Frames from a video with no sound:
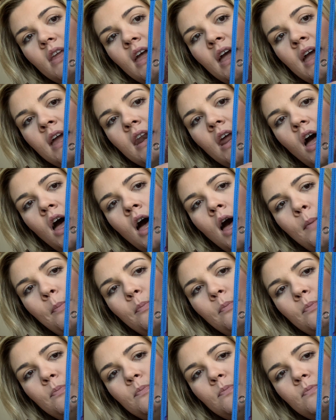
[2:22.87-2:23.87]
and up
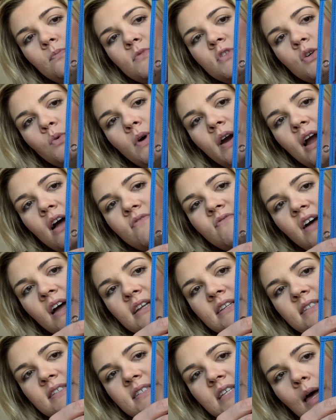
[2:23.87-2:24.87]
to where I
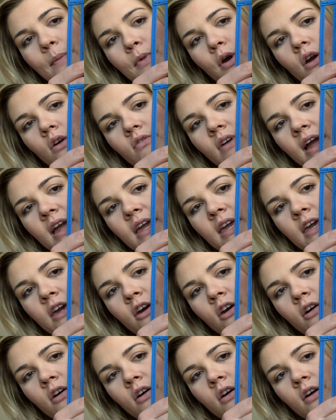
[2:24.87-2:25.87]
find summer right
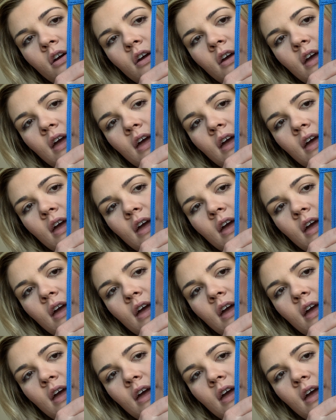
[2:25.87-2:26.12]
here.